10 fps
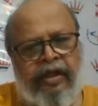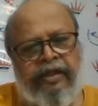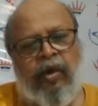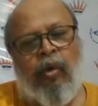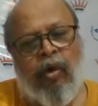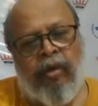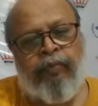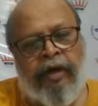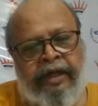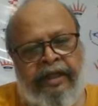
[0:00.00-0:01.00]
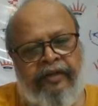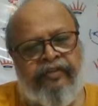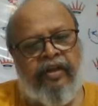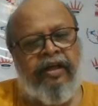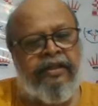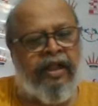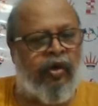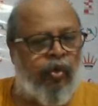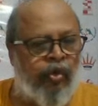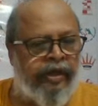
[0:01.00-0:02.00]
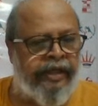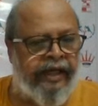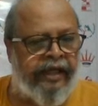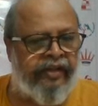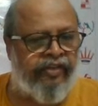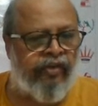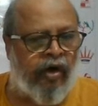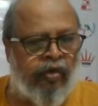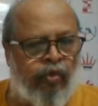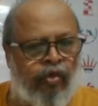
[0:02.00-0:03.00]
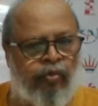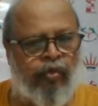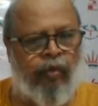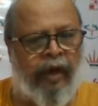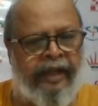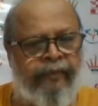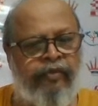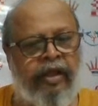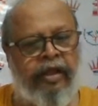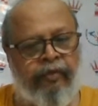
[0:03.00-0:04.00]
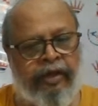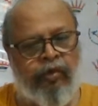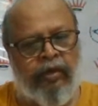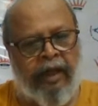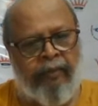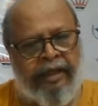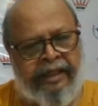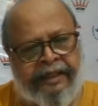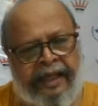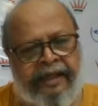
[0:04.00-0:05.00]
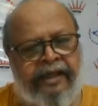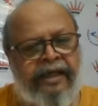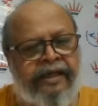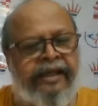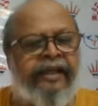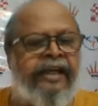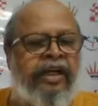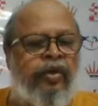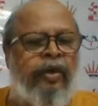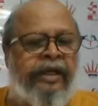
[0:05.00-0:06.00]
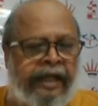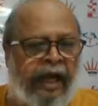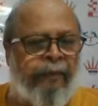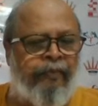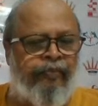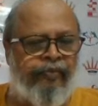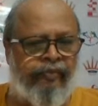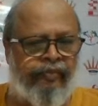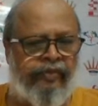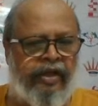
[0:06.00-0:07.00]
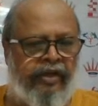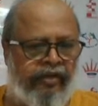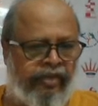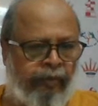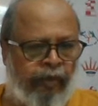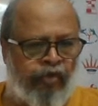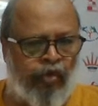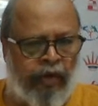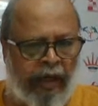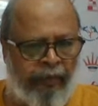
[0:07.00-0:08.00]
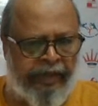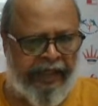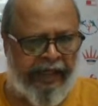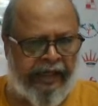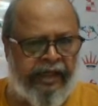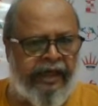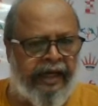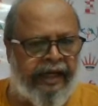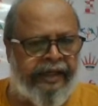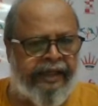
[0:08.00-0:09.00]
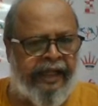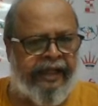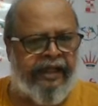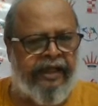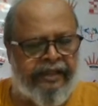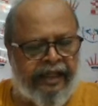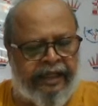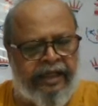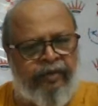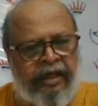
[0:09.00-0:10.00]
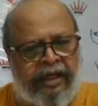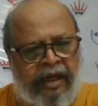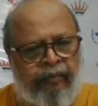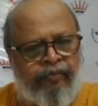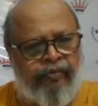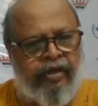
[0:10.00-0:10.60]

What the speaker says: The whole point is the rook here is not good move. Why? When you come and take, king e2 will trap. Suppose you come here and take, the king will come.